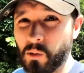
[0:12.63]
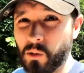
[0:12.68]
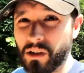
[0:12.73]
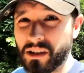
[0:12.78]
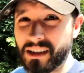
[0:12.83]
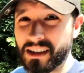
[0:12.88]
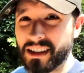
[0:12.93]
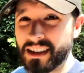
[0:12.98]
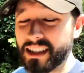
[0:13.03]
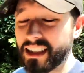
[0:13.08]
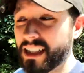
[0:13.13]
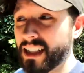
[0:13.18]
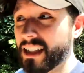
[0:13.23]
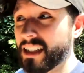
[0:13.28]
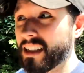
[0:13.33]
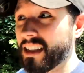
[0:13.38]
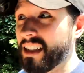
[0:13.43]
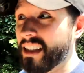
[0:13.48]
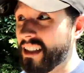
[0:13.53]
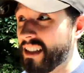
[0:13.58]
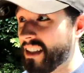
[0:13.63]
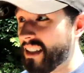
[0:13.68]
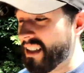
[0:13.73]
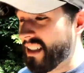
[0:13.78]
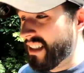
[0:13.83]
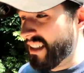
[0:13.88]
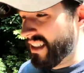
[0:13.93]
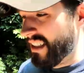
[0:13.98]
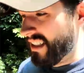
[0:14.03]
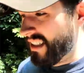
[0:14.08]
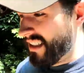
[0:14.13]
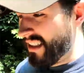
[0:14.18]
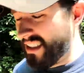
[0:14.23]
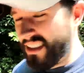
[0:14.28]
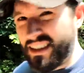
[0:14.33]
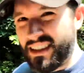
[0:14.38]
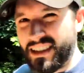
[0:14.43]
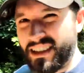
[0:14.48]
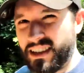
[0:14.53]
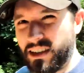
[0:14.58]
once again.
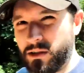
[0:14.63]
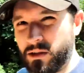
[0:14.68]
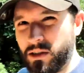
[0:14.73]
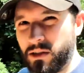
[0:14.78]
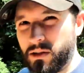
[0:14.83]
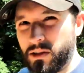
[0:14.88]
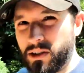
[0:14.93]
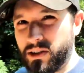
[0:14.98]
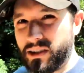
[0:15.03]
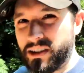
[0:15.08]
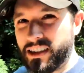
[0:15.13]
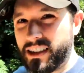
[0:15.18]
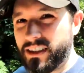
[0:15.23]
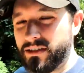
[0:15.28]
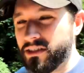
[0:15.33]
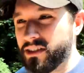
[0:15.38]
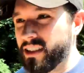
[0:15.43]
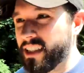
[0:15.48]
Still no dirt delivered